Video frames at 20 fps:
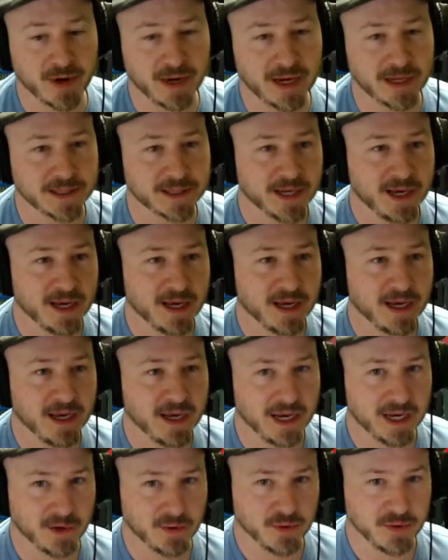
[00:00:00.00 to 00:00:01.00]
right,
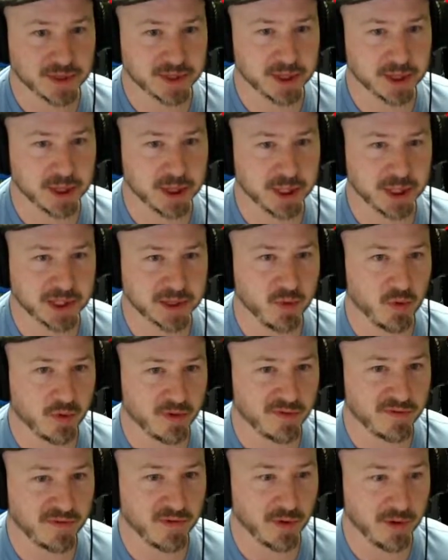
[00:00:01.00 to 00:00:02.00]
and it will suggest
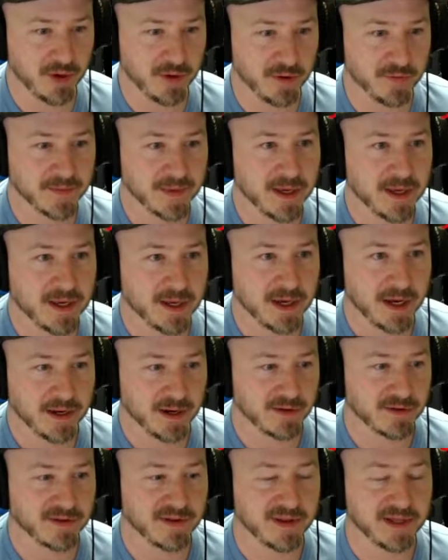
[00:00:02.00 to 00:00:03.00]
more for you.
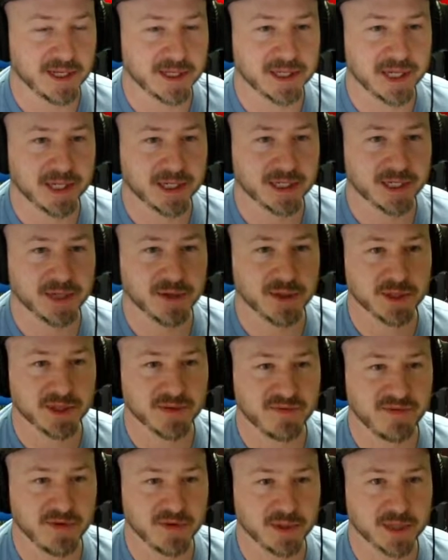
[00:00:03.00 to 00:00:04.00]
Another thing that's nice too is
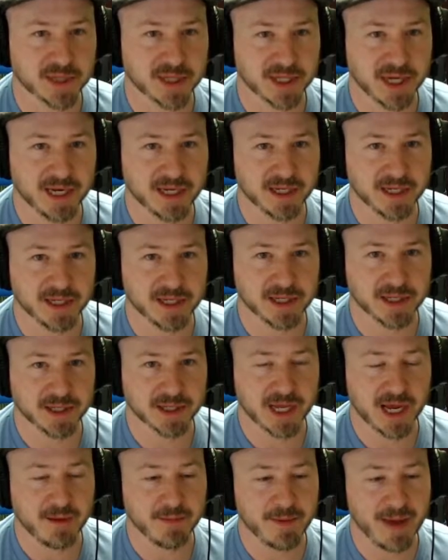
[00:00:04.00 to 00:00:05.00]
if you decide to
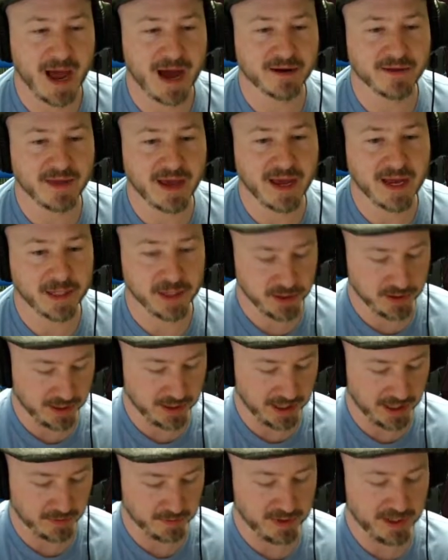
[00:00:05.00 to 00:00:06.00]
escape out of that, you
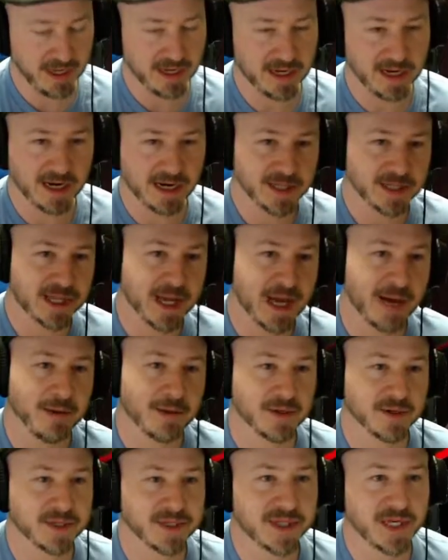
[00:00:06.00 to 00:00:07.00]
can hit P at any time
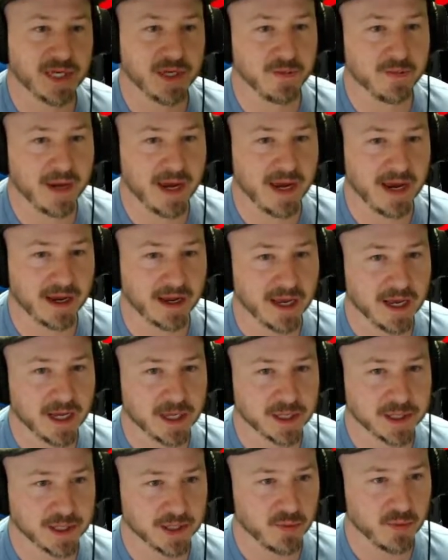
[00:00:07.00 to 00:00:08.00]
and it'll take you back
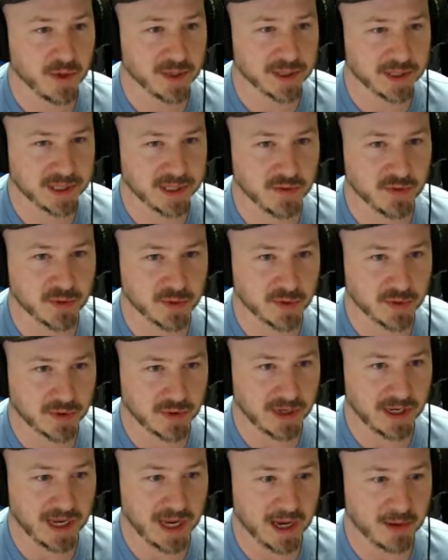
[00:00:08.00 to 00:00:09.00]
to the ones that you were
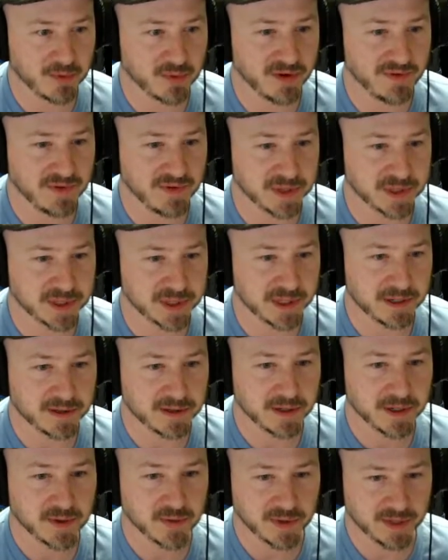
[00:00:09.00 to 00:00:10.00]
looking at previously
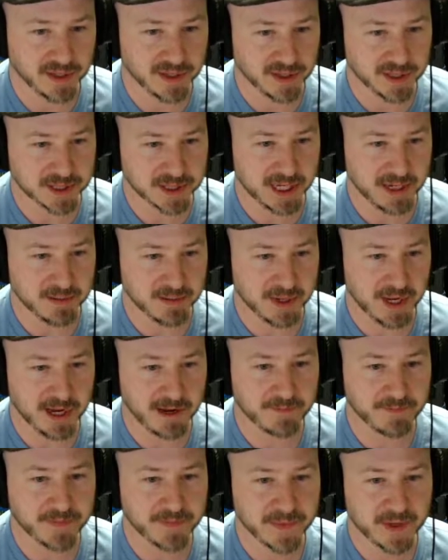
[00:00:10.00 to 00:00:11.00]
within the same
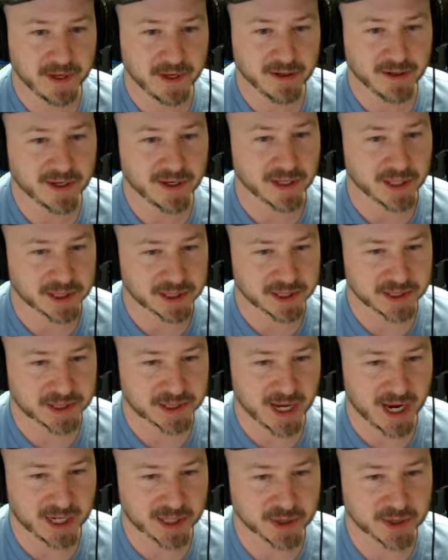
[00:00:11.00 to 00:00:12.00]
game. Look at this
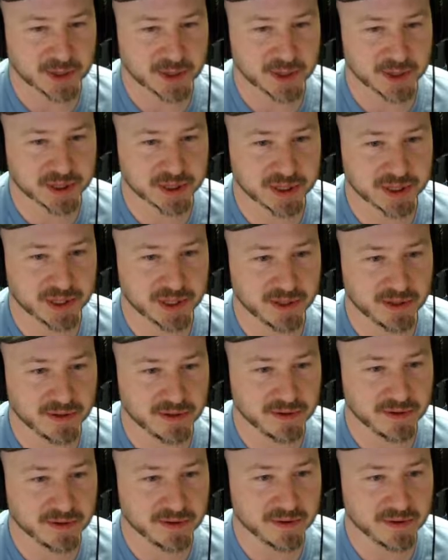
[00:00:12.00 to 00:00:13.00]
ostrich is
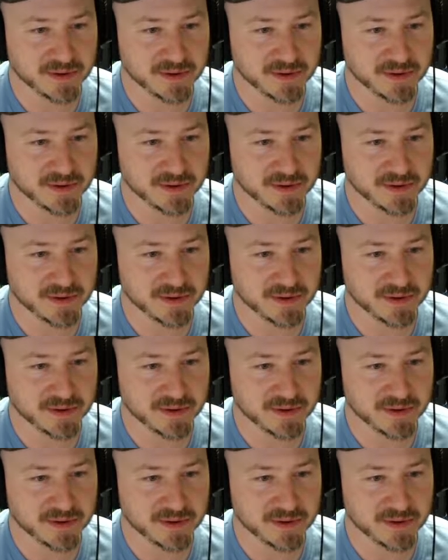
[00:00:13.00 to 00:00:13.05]
still